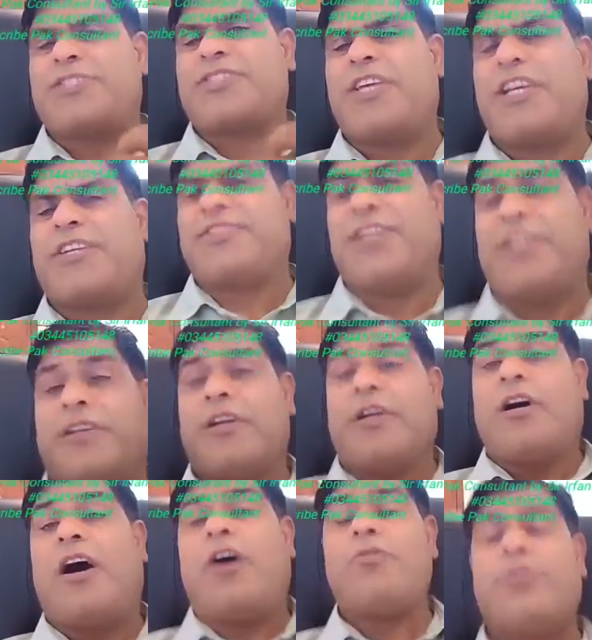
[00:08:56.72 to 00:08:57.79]
excited.
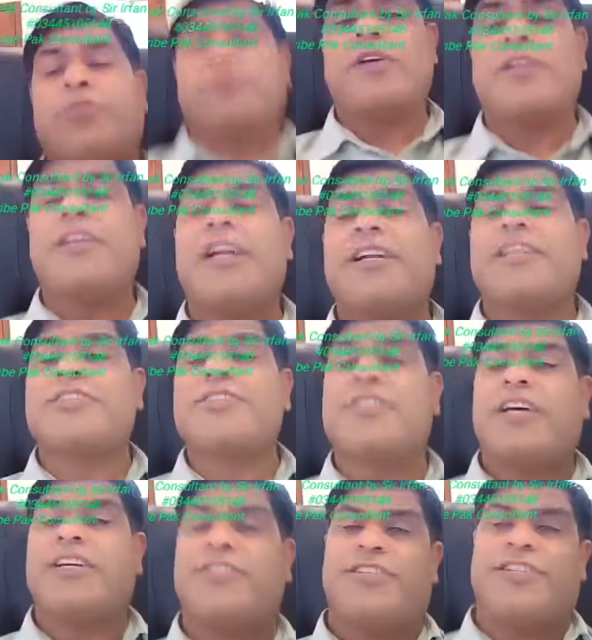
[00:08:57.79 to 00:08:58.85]
How you are not
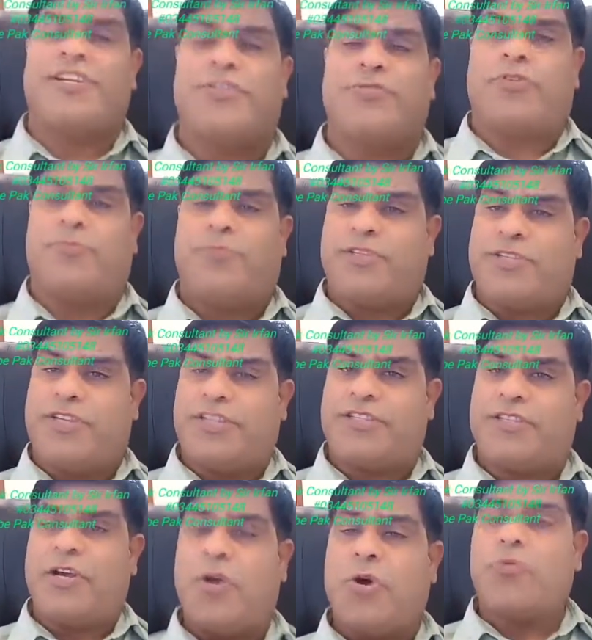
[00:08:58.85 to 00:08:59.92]
excited in your
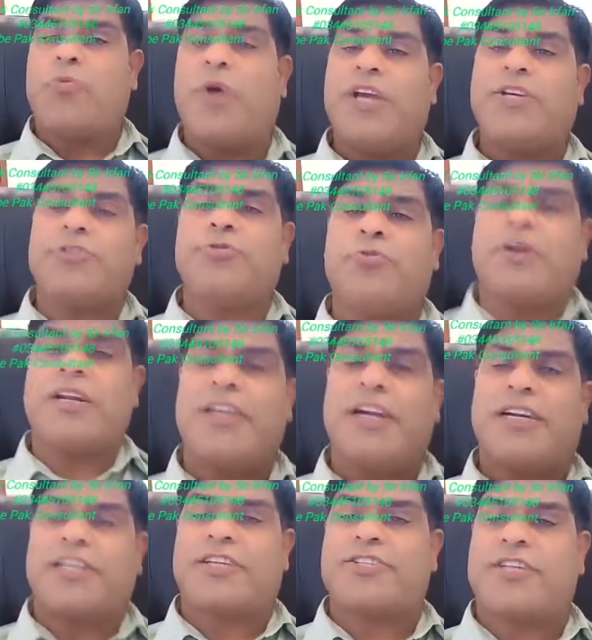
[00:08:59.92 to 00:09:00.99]
business? Why you are
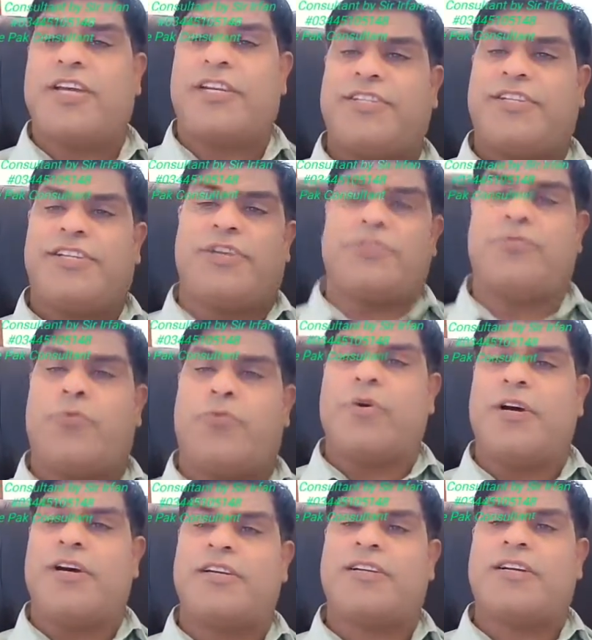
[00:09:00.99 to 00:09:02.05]
not excited in your
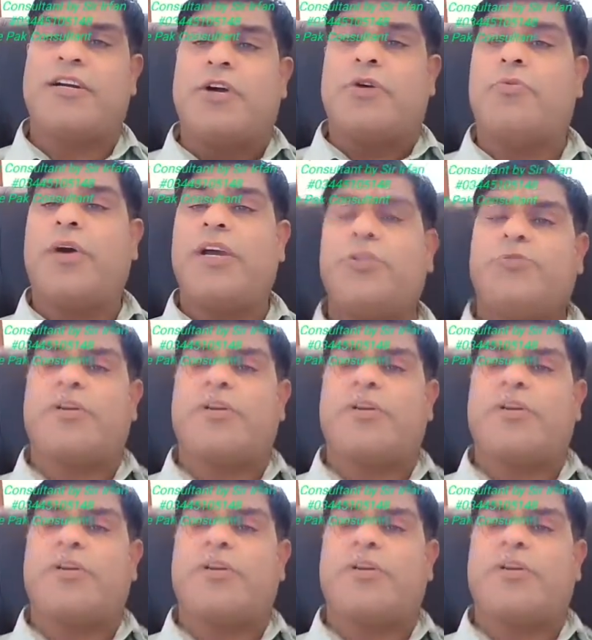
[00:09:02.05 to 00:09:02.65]
work? Why